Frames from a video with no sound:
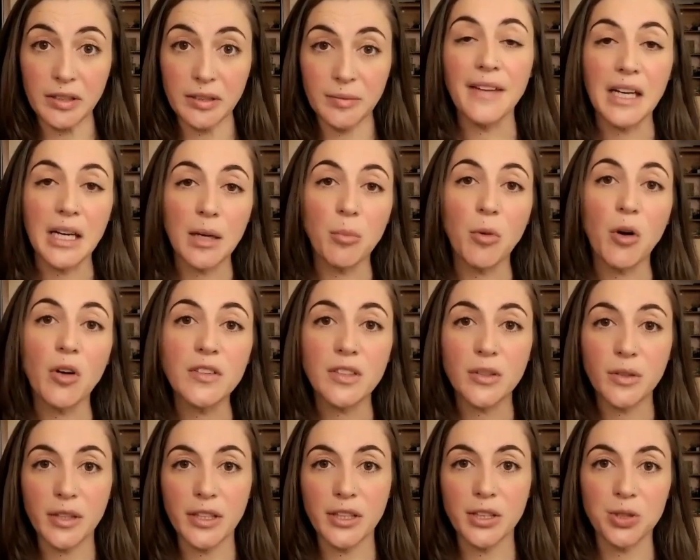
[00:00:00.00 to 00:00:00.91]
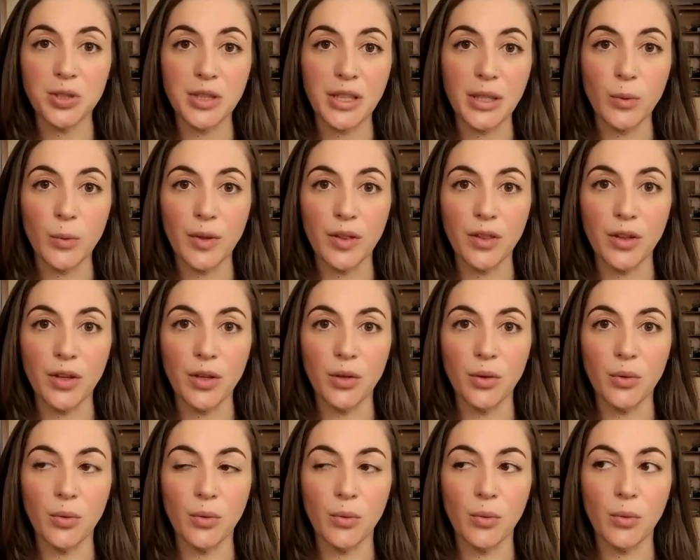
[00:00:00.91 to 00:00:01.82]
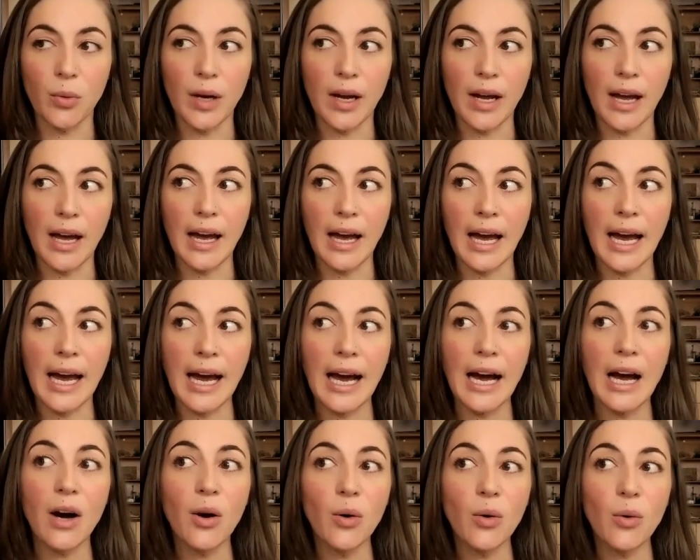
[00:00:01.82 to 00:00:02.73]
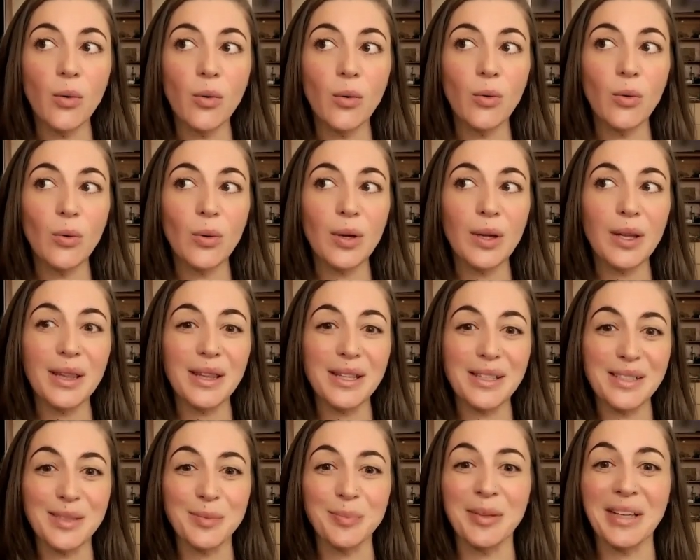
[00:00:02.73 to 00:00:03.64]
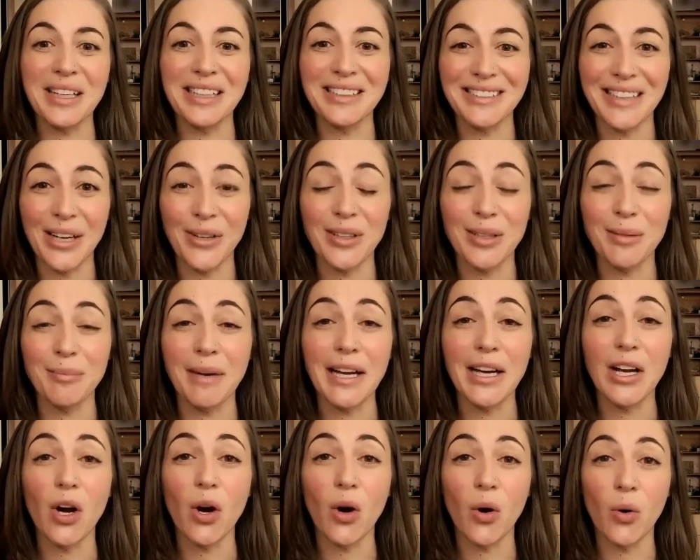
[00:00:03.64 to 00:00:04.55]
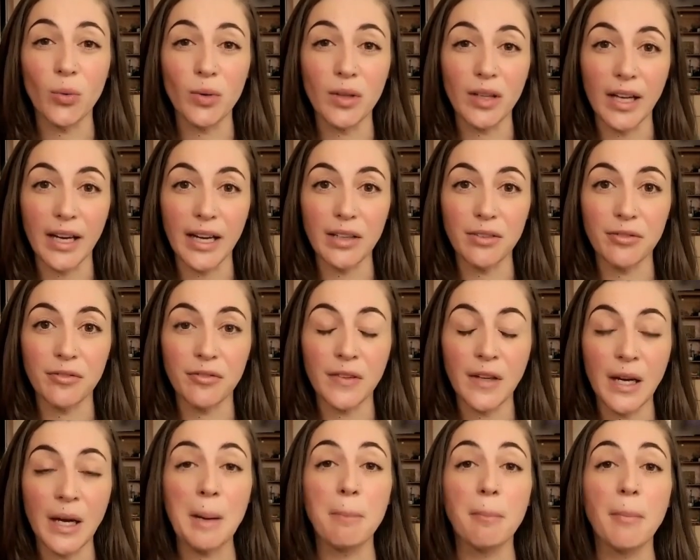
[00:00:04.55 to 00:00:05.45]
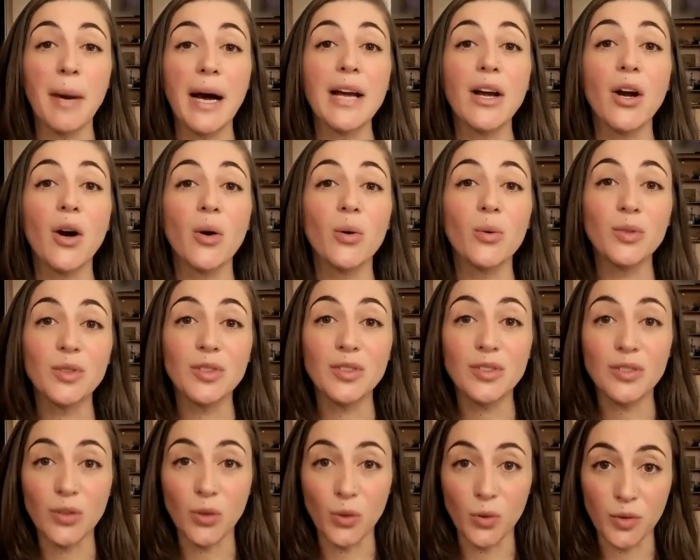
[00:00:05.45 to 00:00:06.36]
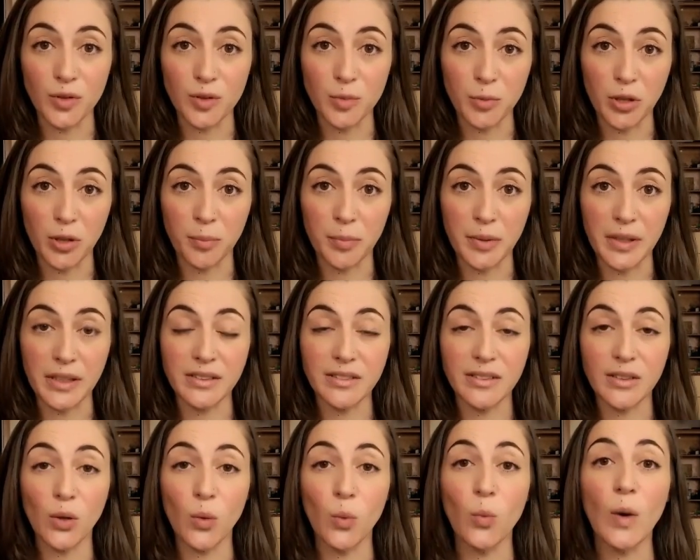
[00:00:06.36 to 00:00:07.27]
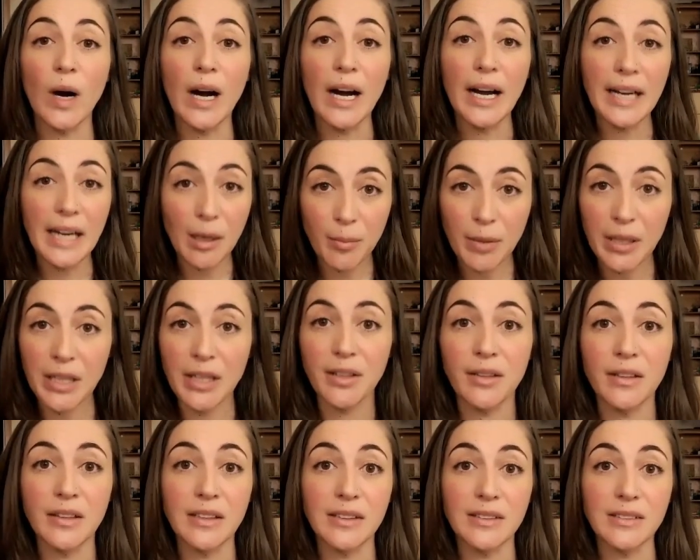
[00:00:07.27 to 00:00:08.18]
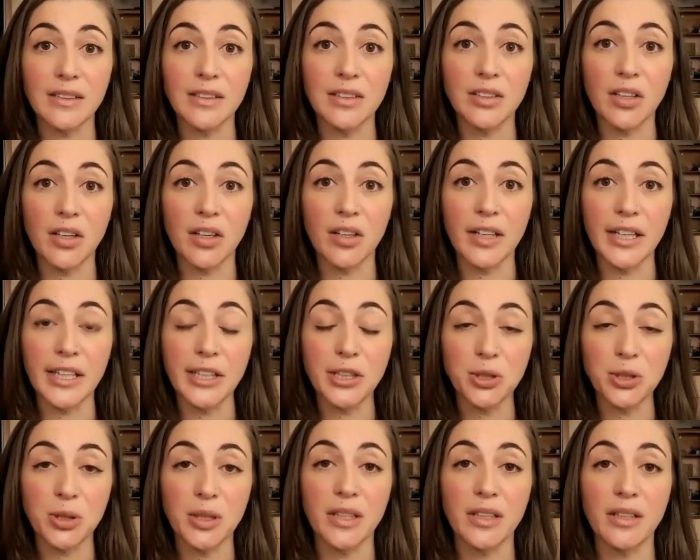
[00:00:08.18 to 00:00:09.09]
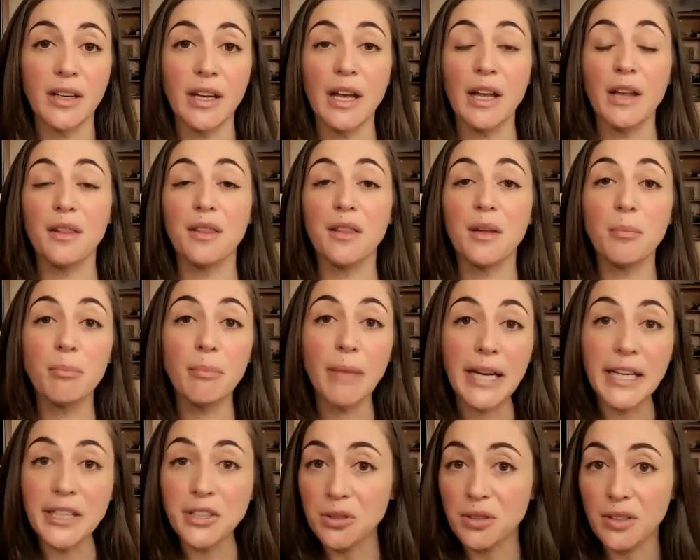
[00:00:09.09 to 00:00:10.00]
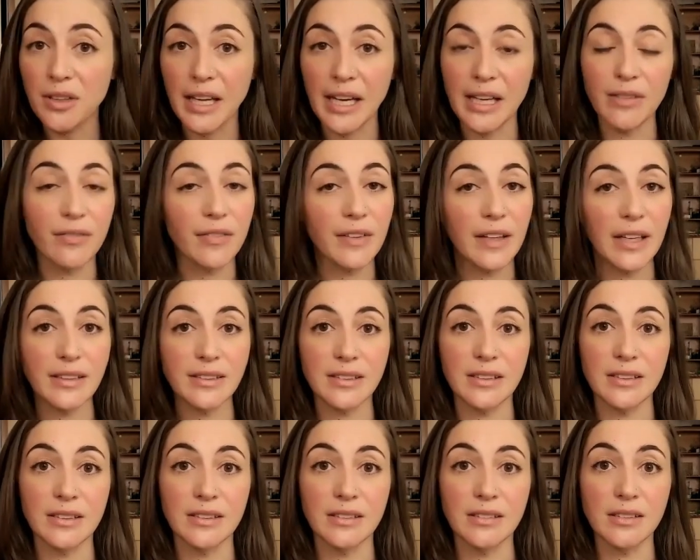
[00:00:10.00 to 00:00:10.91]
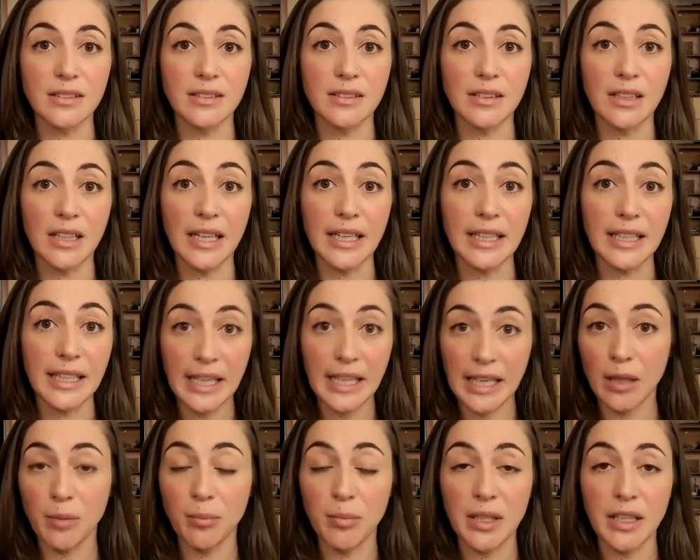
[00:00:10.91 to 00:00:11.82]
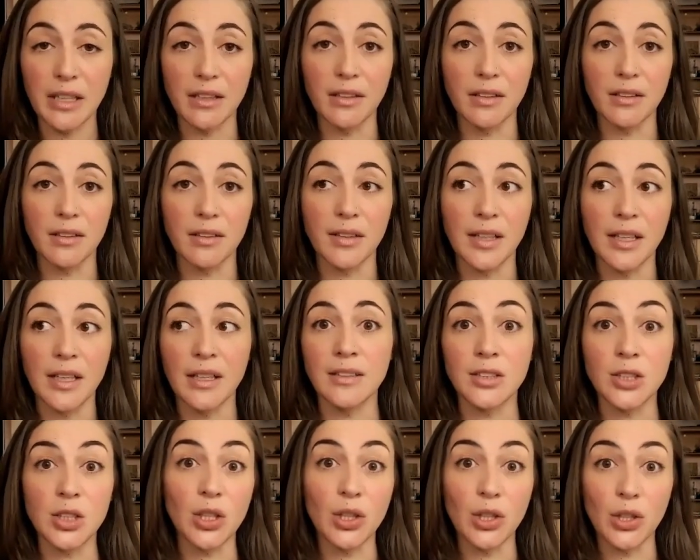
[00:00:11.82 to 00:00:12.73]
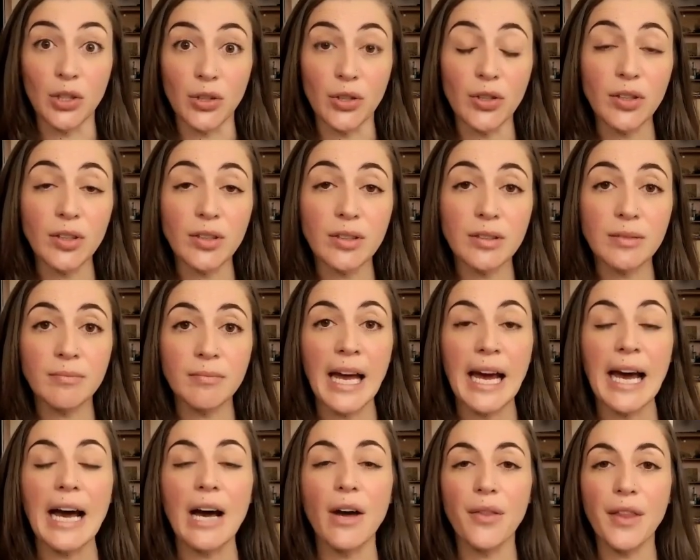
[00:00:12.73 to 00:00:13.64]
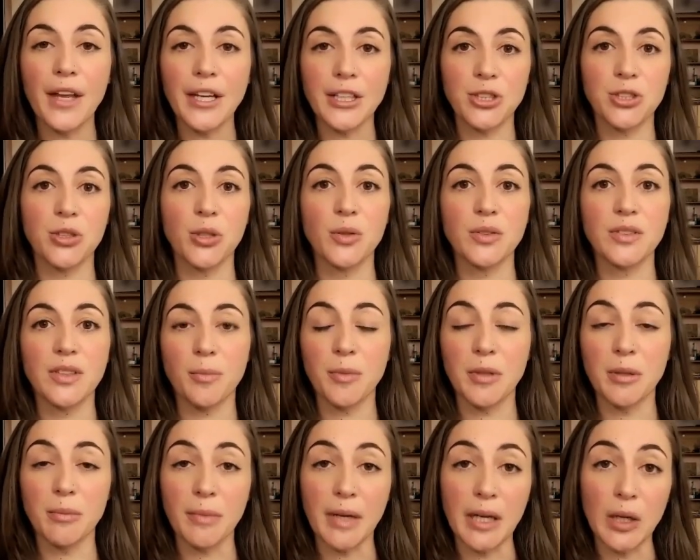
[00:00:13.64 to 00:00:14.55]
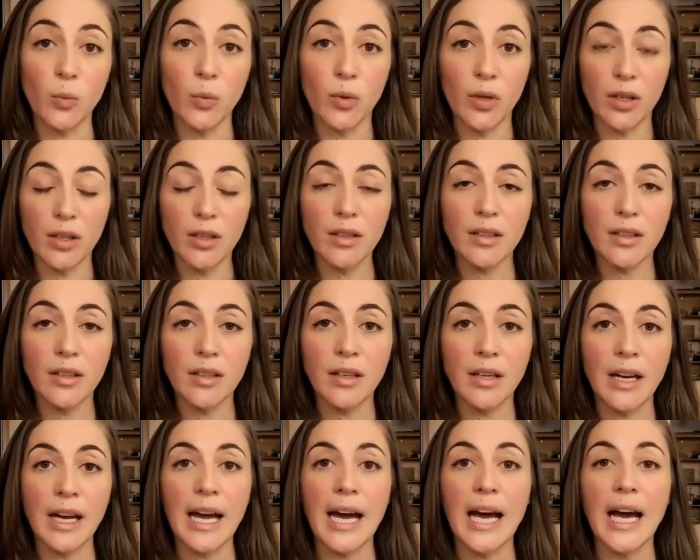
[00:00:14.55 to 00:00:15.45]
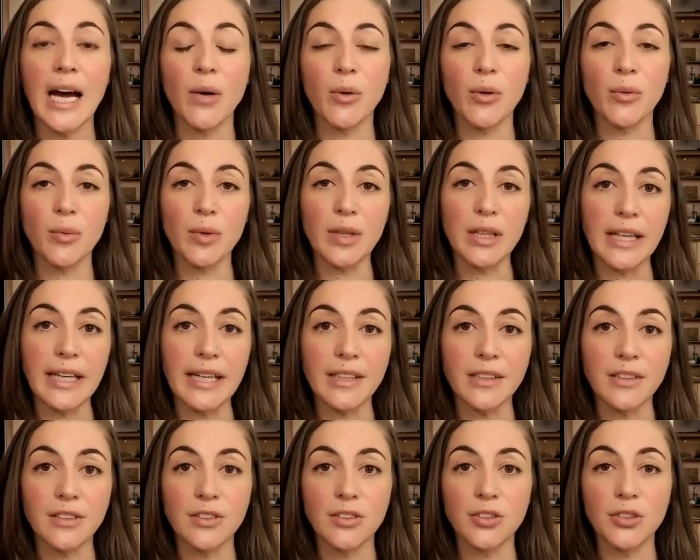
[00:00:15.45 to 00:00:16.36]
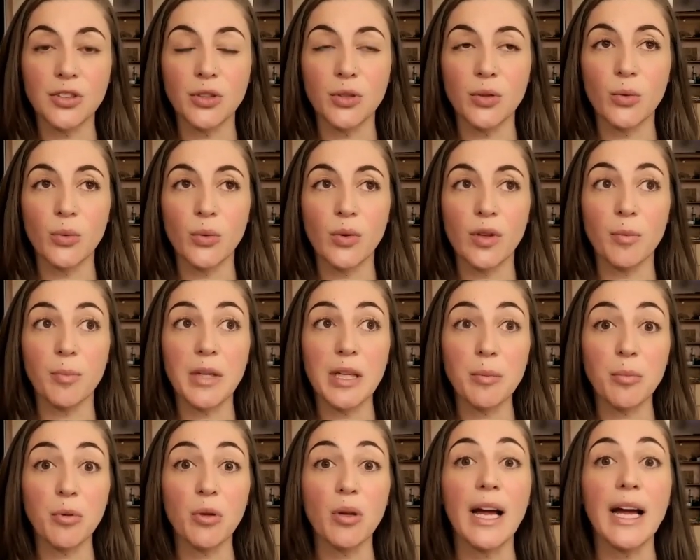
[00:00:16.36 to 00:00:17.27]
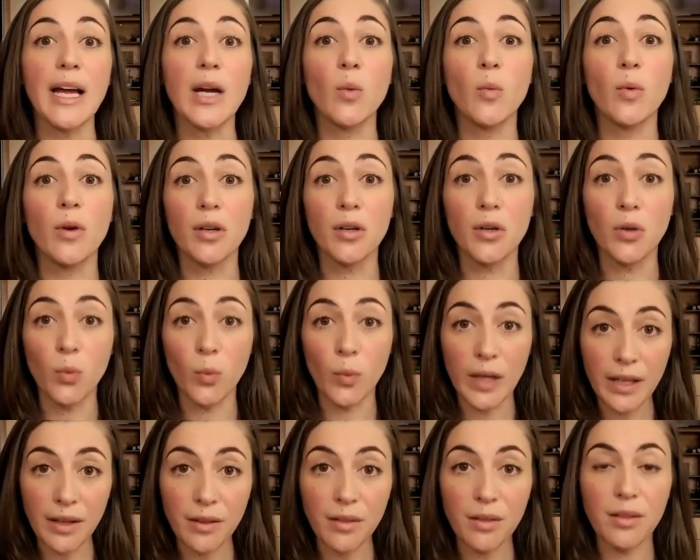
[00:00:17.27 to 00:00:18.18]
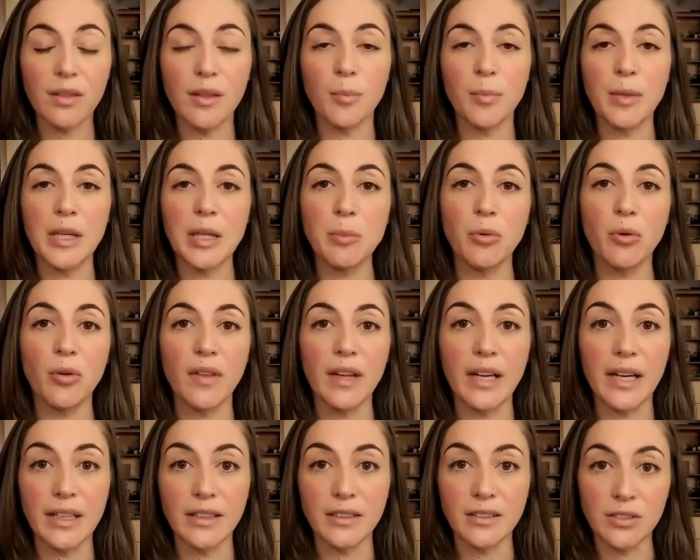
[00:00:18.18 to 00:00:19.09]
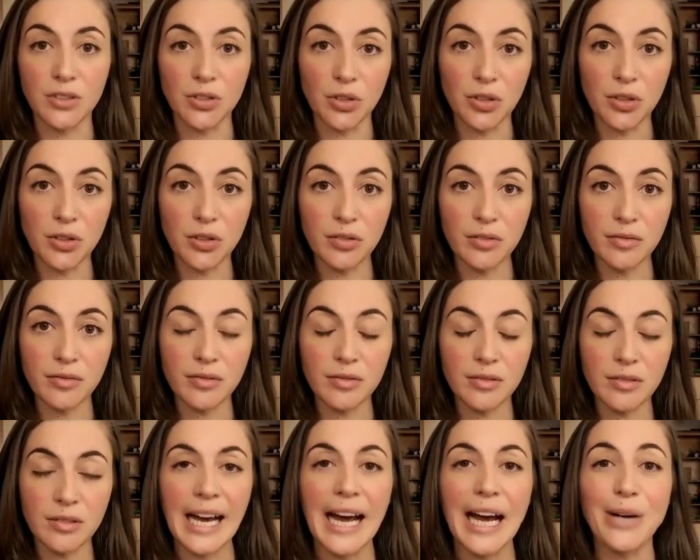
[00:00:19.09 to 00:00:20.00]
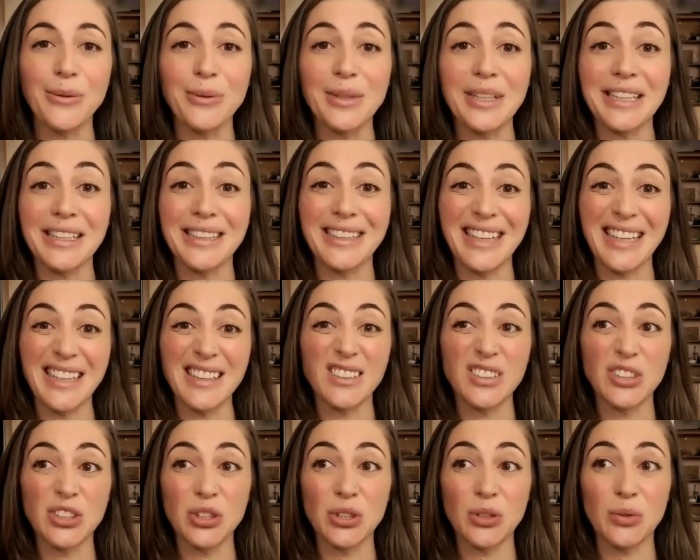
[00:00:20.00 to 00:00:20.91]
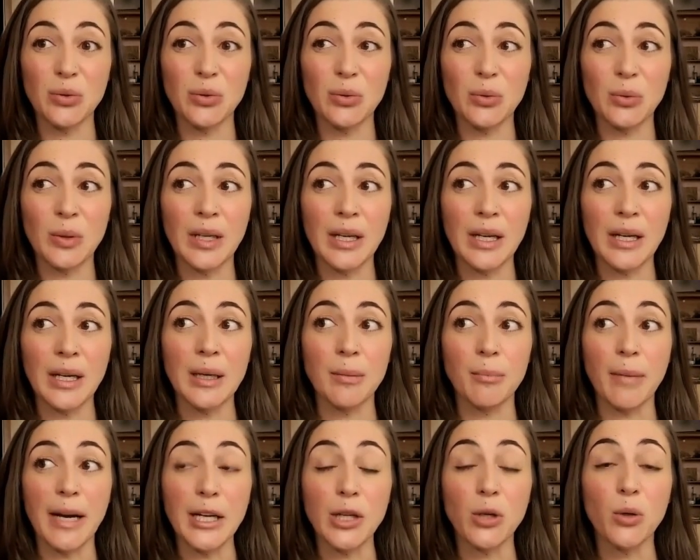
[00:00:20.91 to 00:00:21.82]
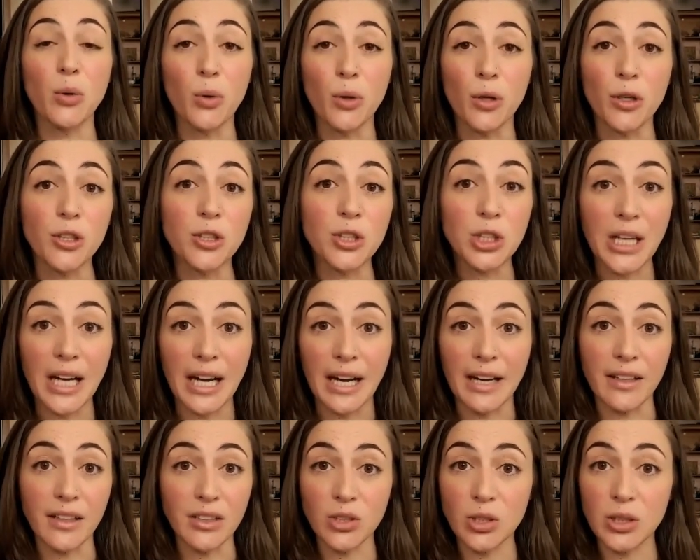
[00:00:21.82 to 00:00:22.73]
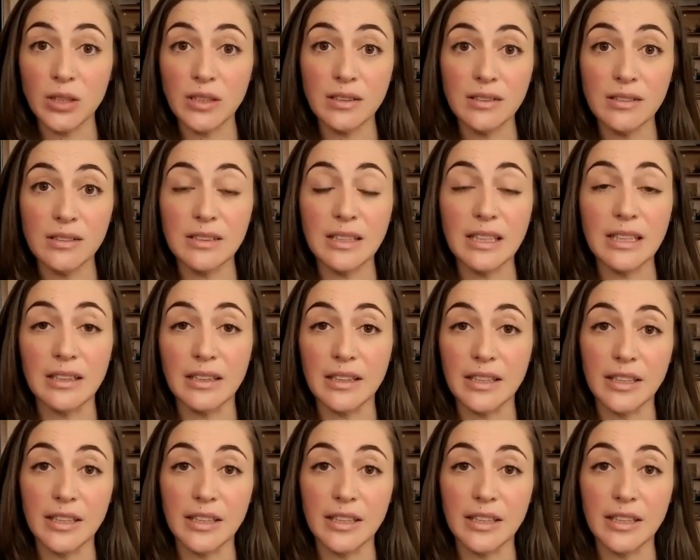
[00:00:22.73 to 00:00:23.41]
And then I'm also going to share with you how this plays out in my own life, my own soul's purpose, why I'm here in this incarnation, the major life lessons that I came here to learn, how that shows up in my work, how it relates to the people I work with, the people that I serve, how it connects to my core challenges in